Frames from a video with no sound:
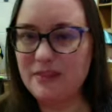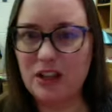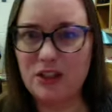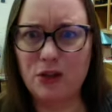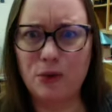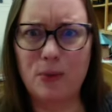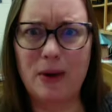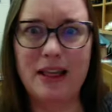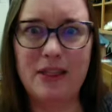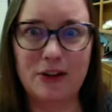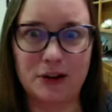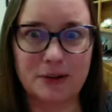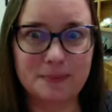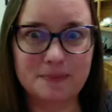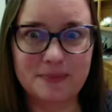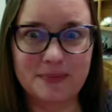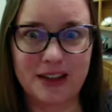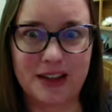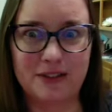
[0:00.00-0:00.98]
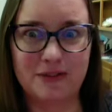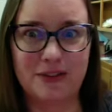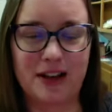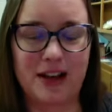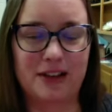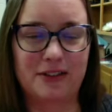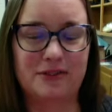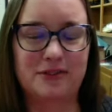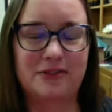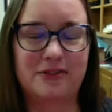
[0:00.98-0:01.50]
the weather of
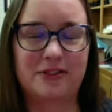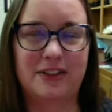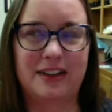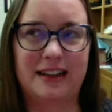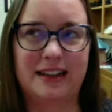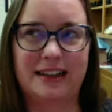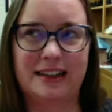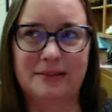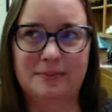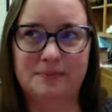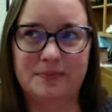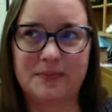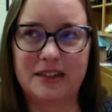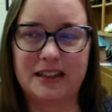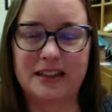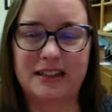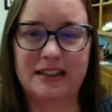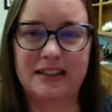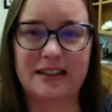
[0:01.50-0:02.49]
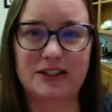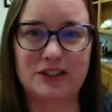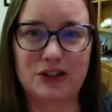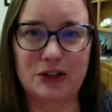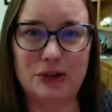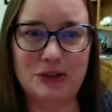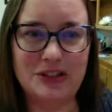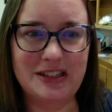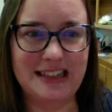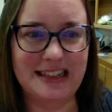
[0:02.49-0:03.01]
the
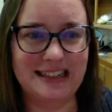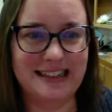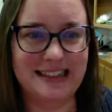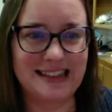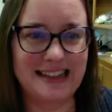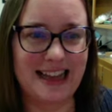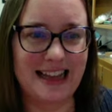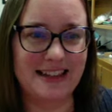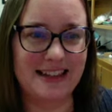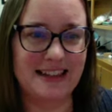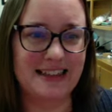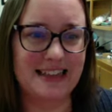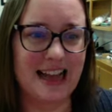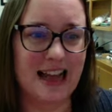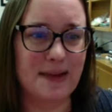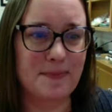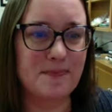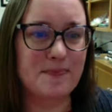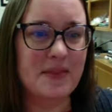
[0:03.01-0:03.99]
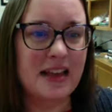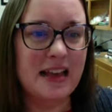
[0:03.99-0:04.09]
solstice at that time.